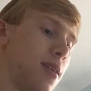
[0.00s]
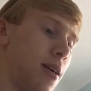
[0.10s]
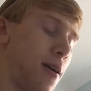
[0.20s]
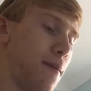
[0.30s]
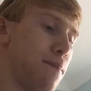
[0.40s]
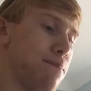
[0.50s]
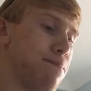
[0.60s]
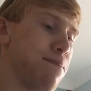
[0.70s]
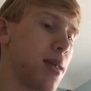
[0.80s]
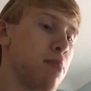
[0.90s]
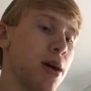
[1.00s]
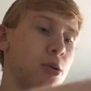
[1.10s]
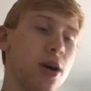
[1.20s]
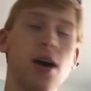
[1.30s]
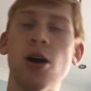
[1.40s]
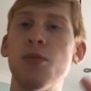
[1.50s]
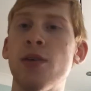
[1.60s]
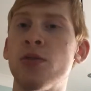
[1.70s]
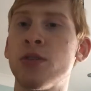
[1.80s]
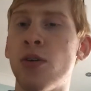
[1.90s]
But anyway, I hope
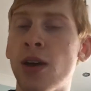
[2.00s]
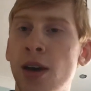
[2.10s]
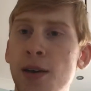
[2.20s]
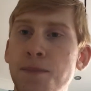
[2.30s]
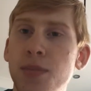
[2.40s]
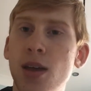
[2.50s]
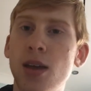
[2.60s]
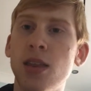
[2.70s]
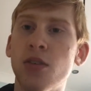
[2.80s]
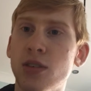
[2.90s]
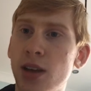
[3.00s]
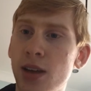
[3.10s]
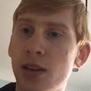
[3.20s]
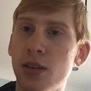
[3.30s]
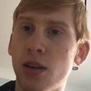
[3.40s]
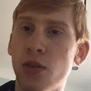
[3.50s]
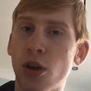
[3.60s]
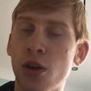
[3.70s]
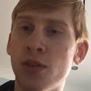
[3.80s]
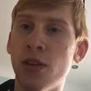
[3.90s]
everyone's okay. Another day of
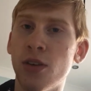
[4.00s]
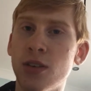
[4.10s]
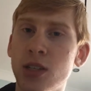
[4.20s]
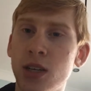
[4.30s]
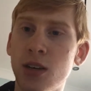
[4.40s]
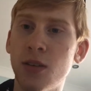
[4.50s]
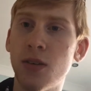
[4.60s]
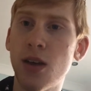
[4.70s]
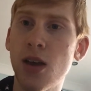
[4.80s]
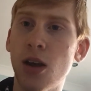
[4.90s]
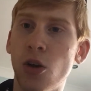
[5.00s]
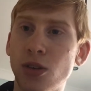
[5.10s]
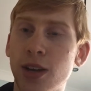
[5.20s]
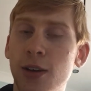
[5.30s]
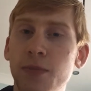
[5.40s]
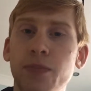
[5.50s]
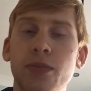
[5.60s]
COVID-19 lockdown.